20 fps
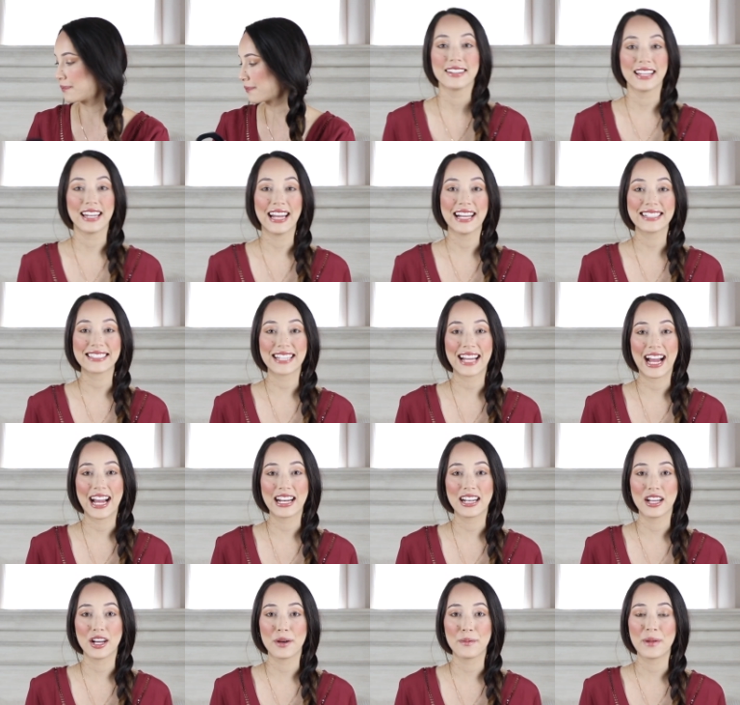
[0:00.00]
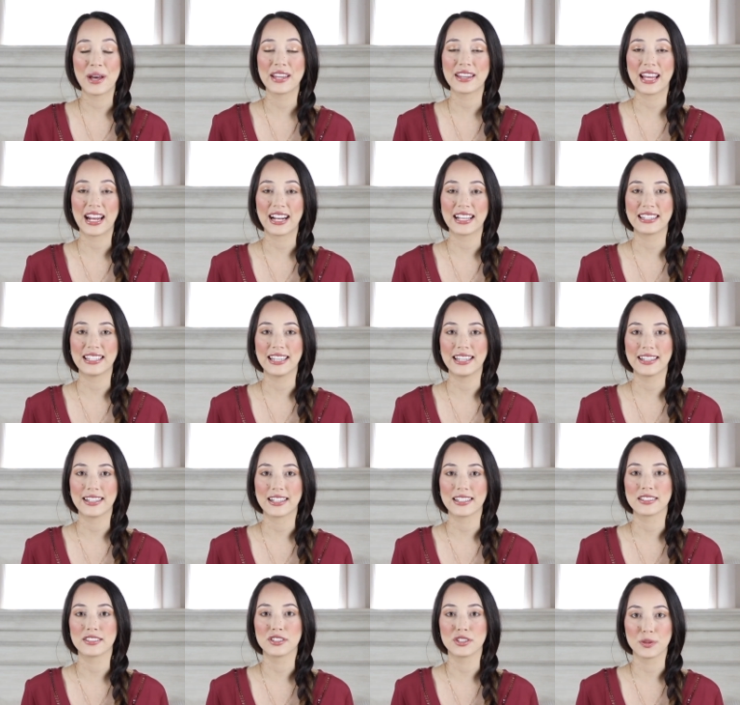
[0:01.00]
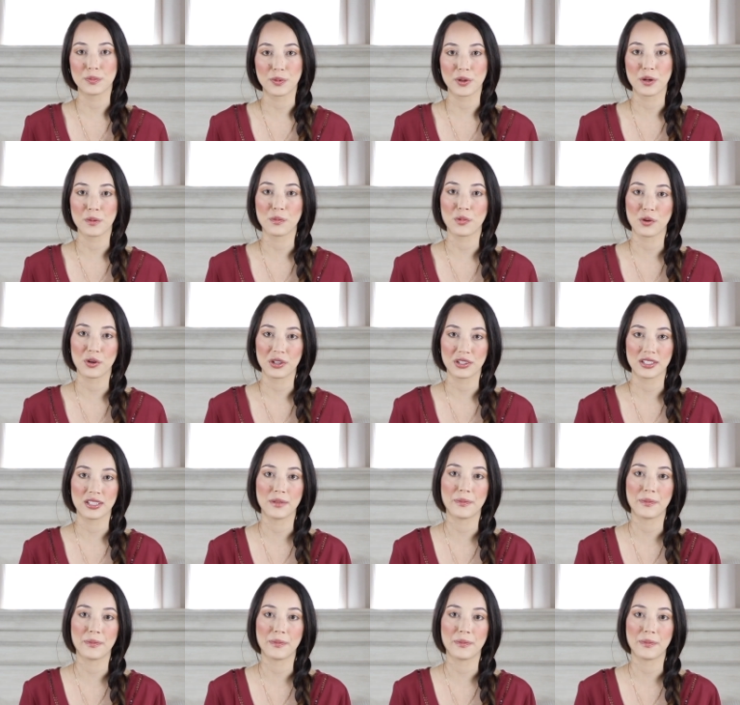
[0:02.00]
The next item that I think is super important